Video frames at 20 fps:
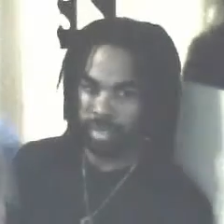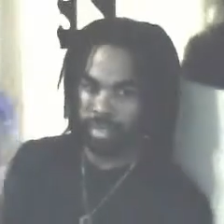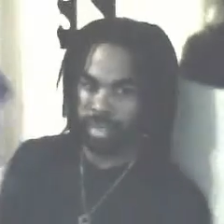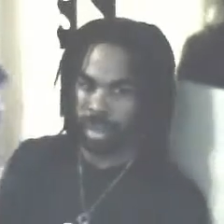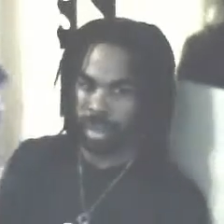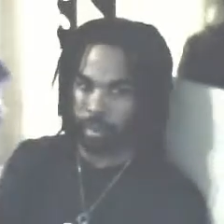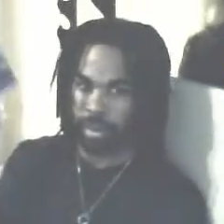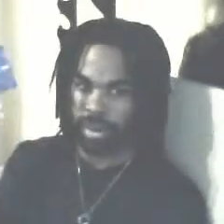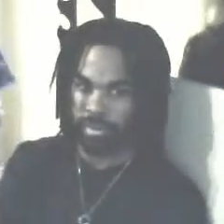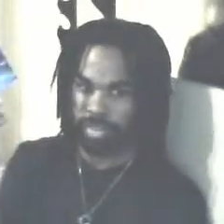
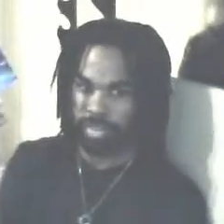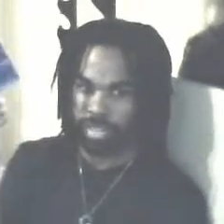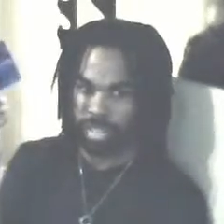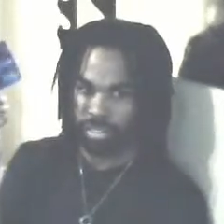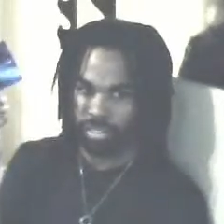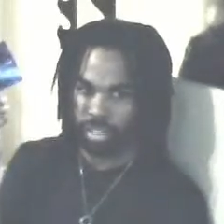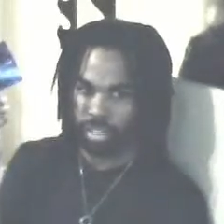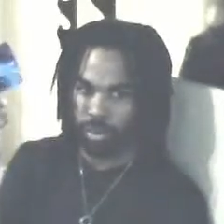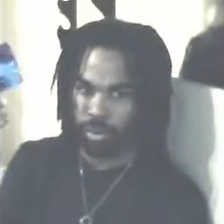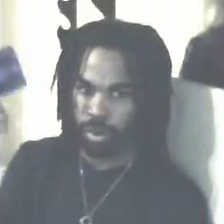get whatever
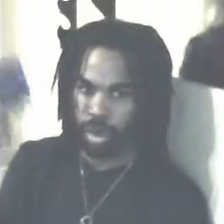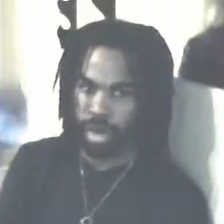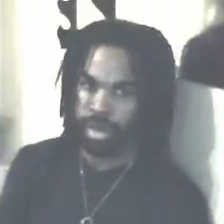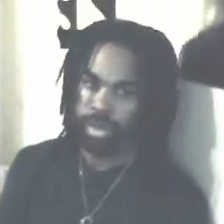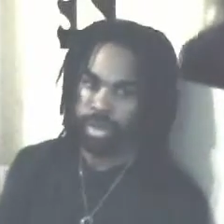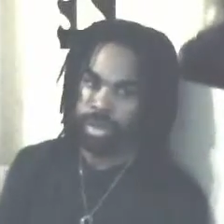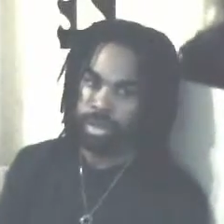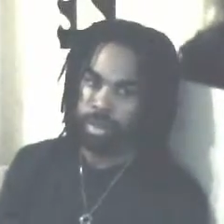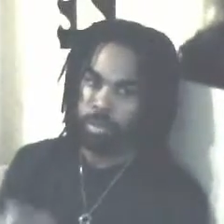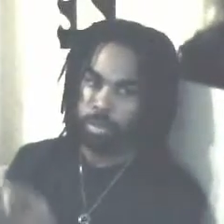disc you want,
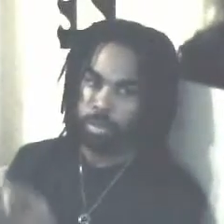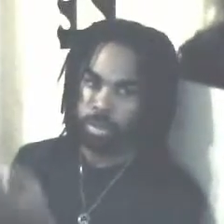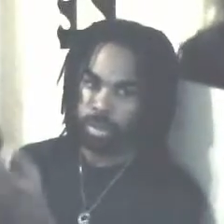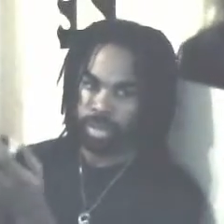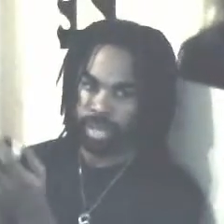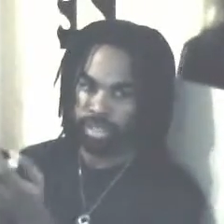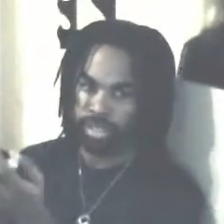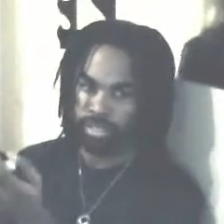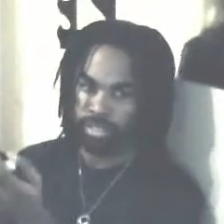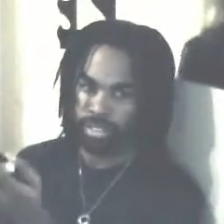put
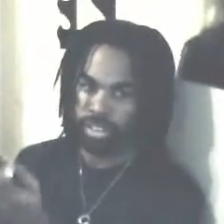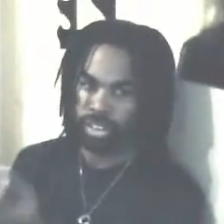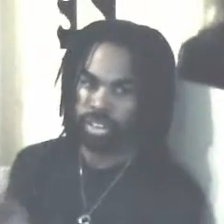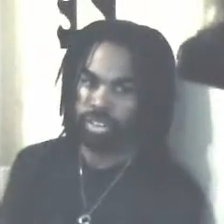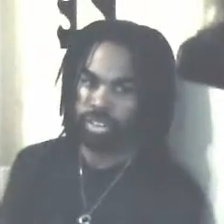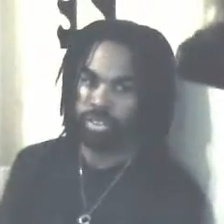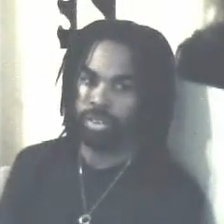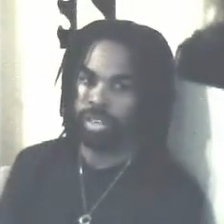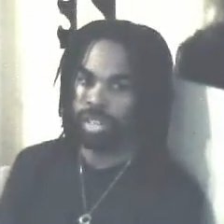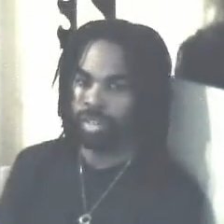it into your
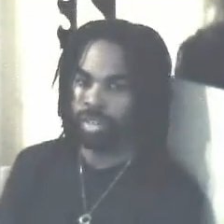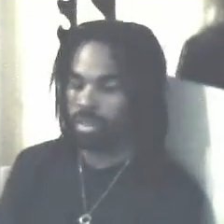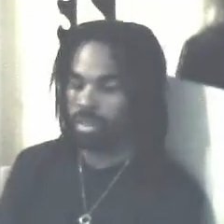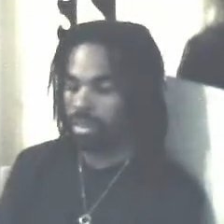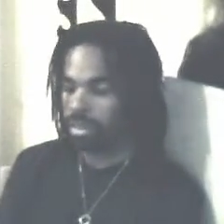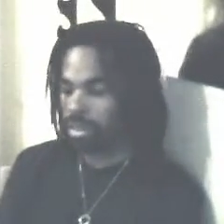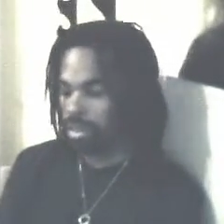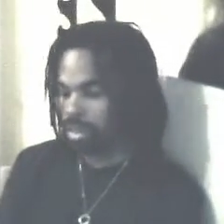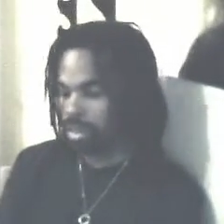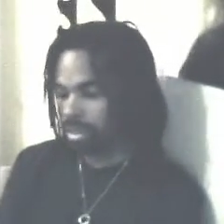unit,
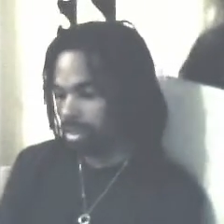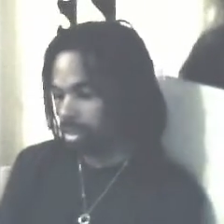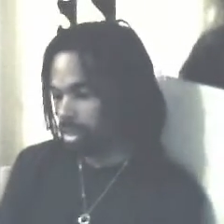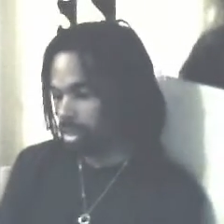you